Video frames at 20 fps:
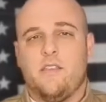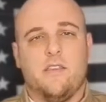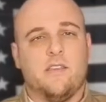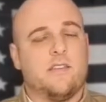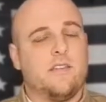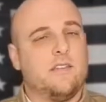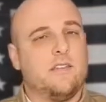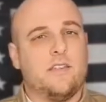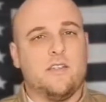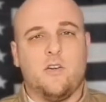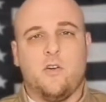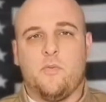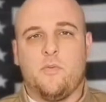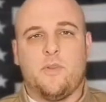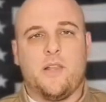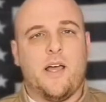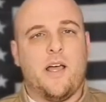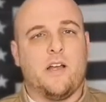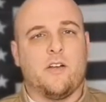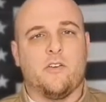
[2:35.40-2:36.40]
This can still
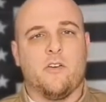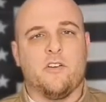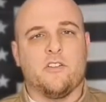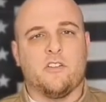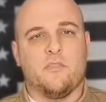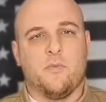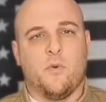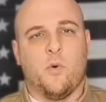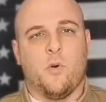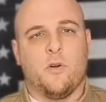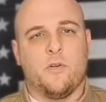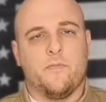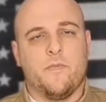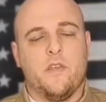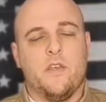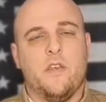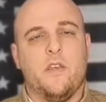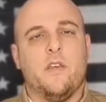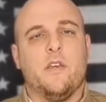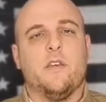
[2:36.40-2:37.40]
apply across the board.
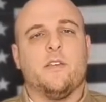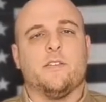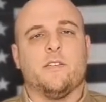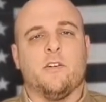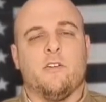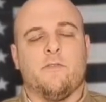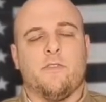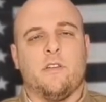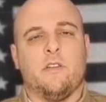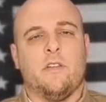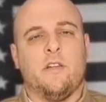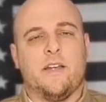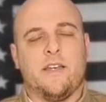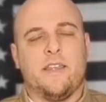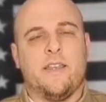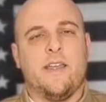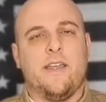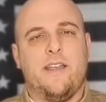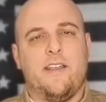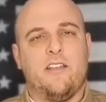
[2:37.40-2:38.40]
So if you look
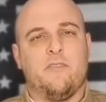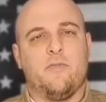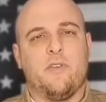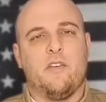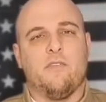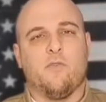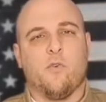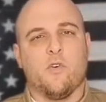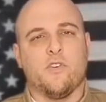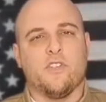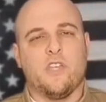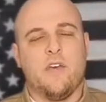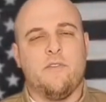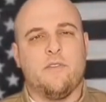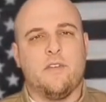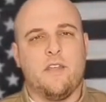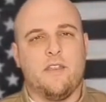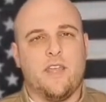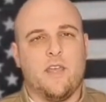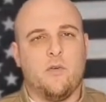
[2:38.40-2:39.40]
in that NFPA
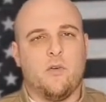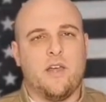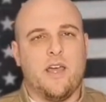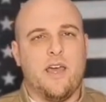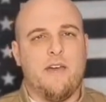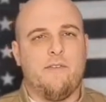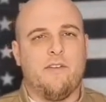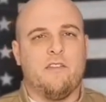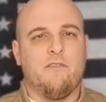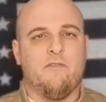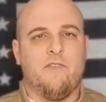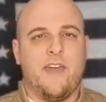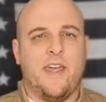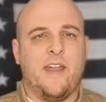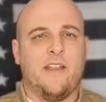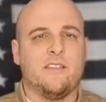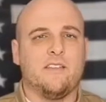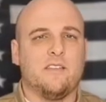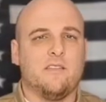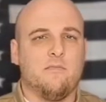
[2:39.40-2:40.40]
470, they will have an
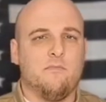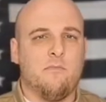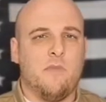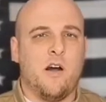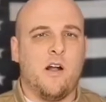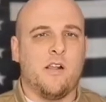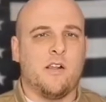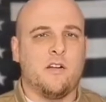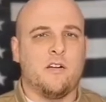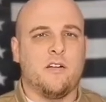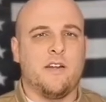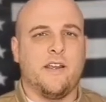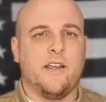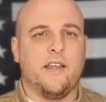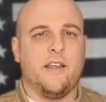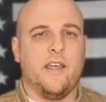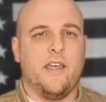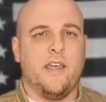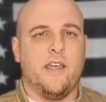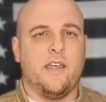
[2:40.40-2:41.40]
advanced
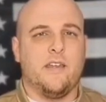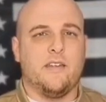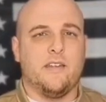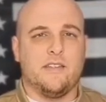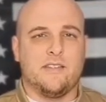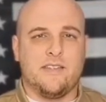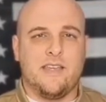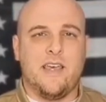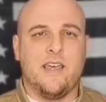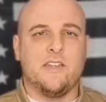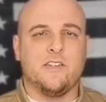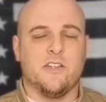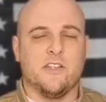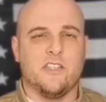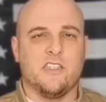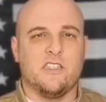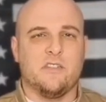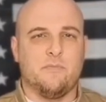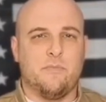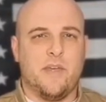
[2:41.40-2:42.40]
monitoring and
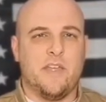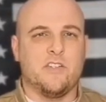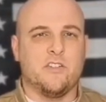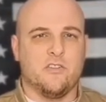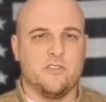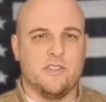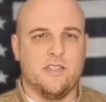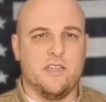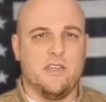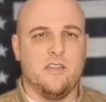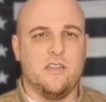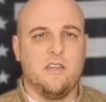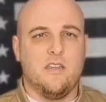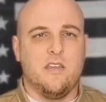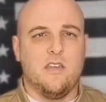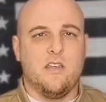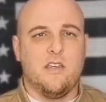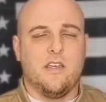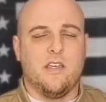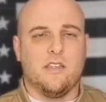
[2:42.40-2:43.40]
detection specialty.
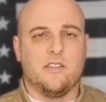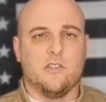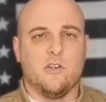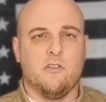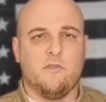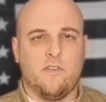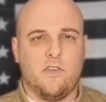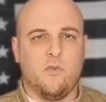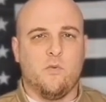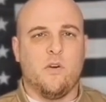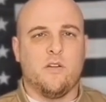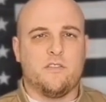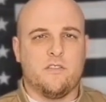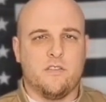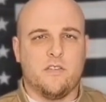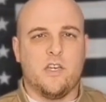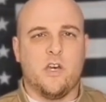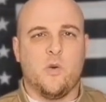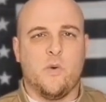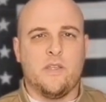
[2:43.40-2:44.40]
And so if you want
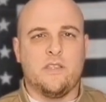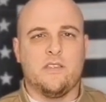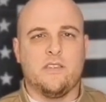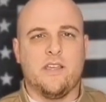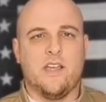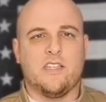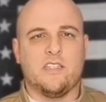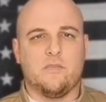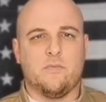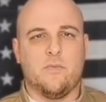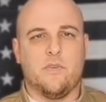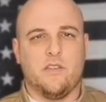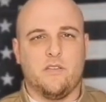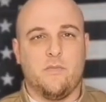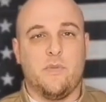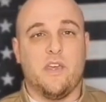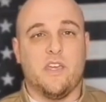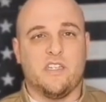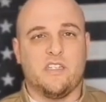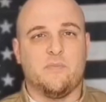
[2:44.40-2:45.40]
to go into that
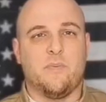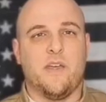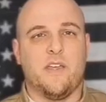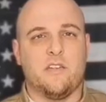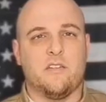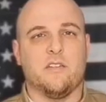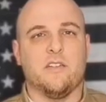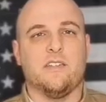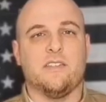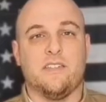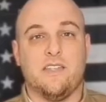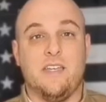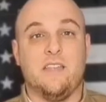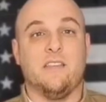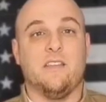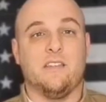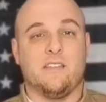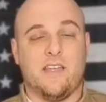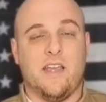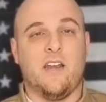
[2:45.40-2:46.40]
and be a specialist
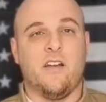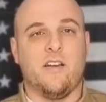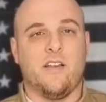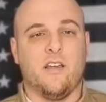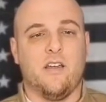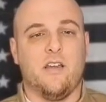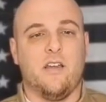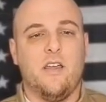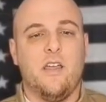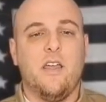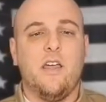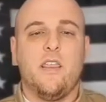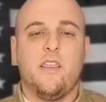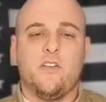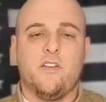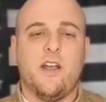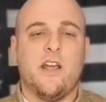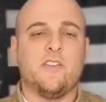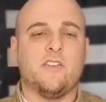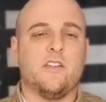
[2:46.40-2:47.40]
in this area,
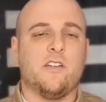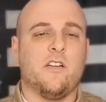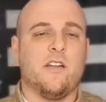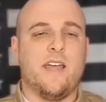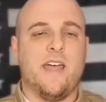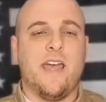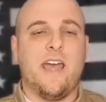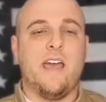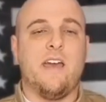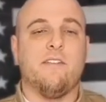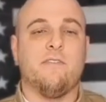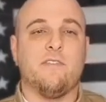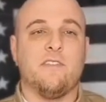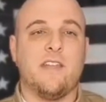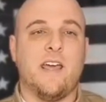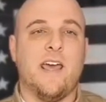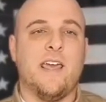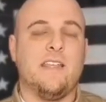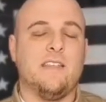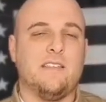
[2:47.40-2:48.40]
they're actually going to have
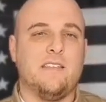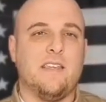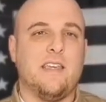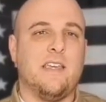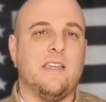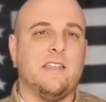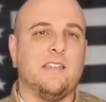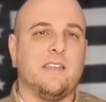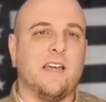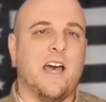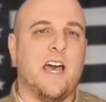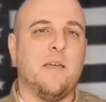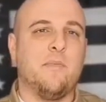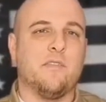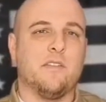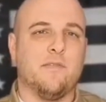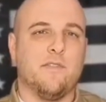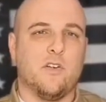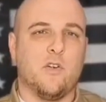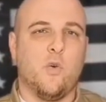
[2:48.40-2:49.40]
19
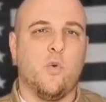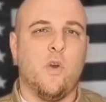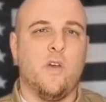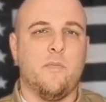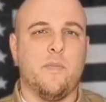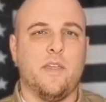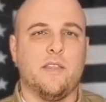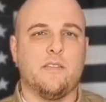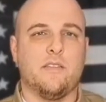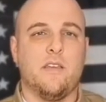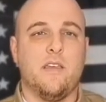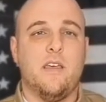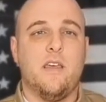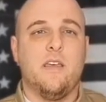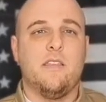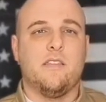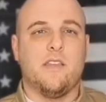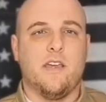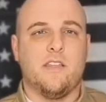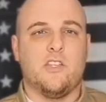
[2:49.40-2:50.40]
types of equipment
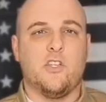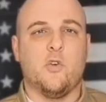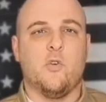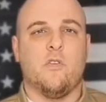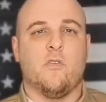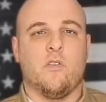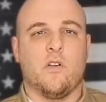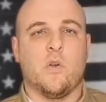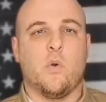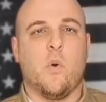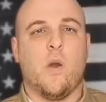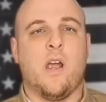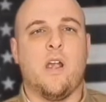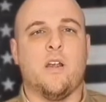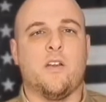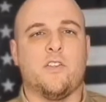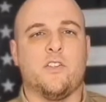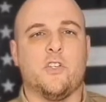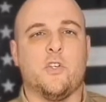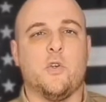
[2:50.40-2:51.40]
that you are
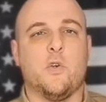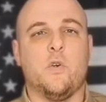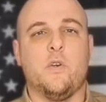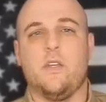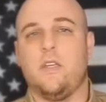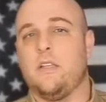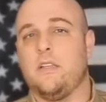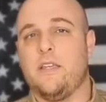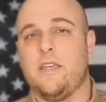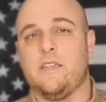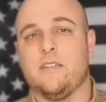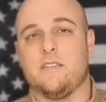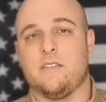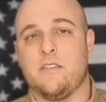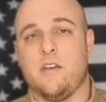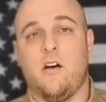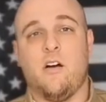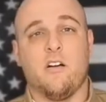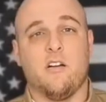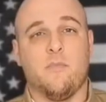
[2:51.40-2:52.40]
required to at
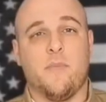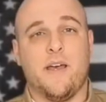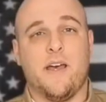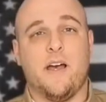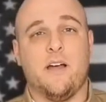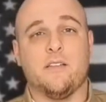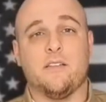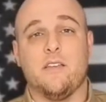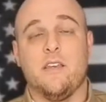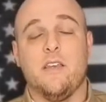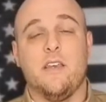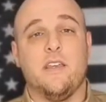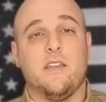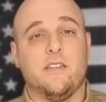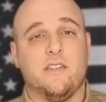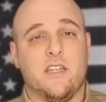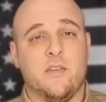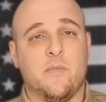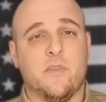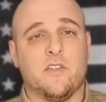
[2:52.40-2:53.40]
least talk about,
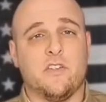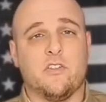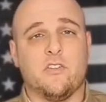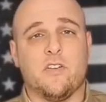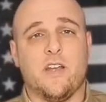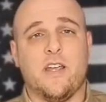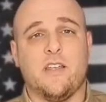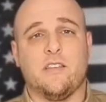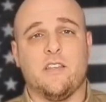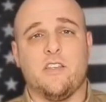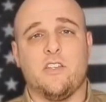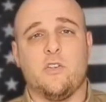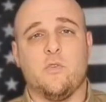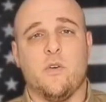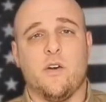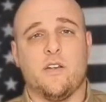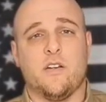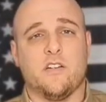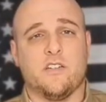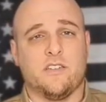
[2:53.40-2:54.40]
demonstrate that
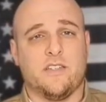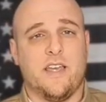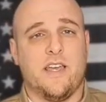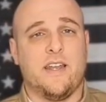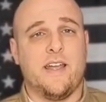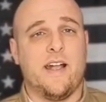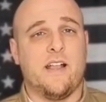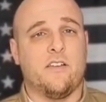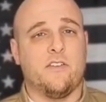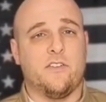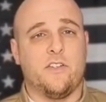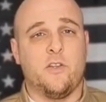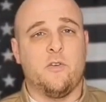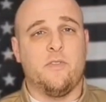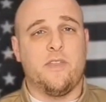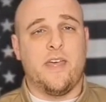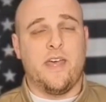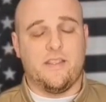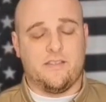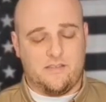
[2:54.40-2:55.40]
you understand how to
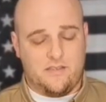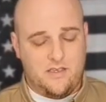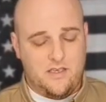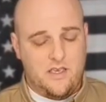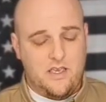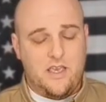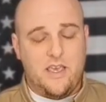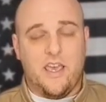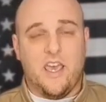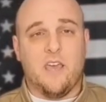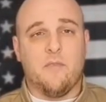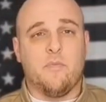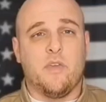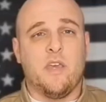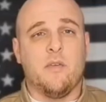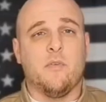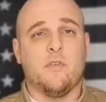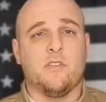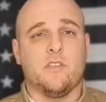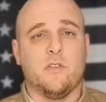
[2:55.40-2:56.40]
do that, and
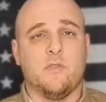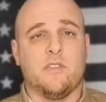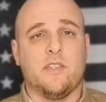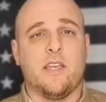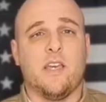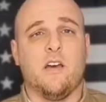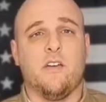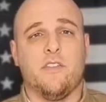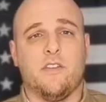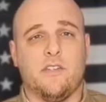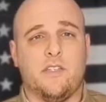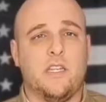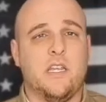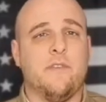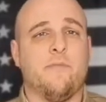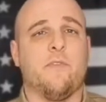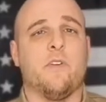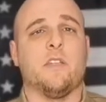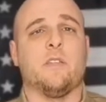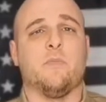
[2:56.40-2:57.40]
be able to tell the
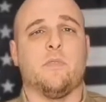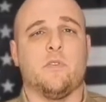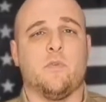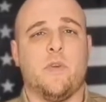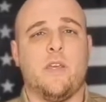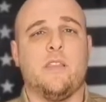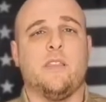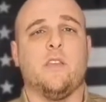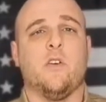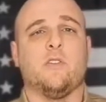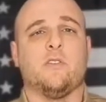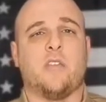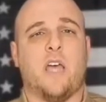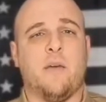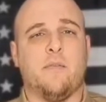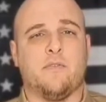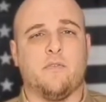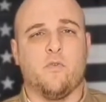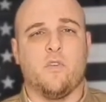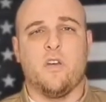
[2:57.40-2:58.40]
difference between those
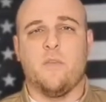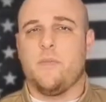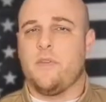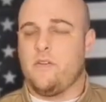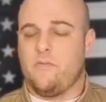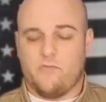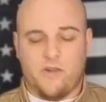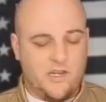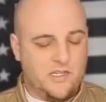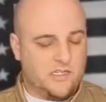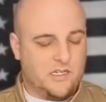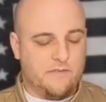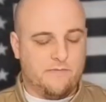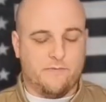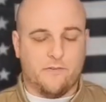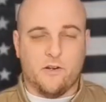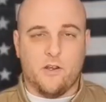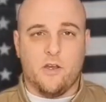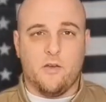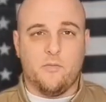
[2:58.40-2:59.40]
types of equipment, ranging
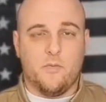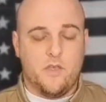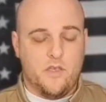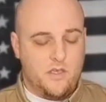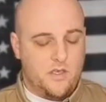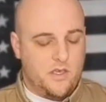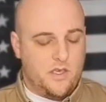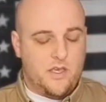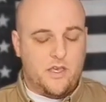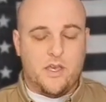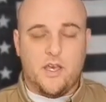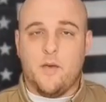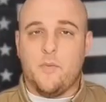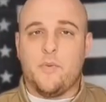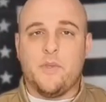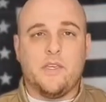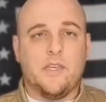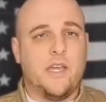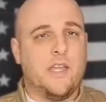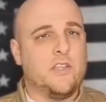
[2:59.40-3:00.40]
from
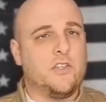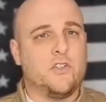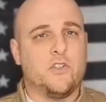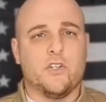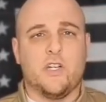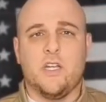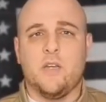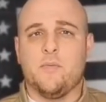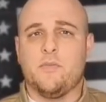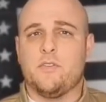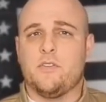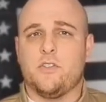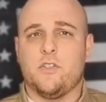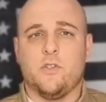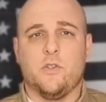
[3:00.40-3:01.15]
pH strips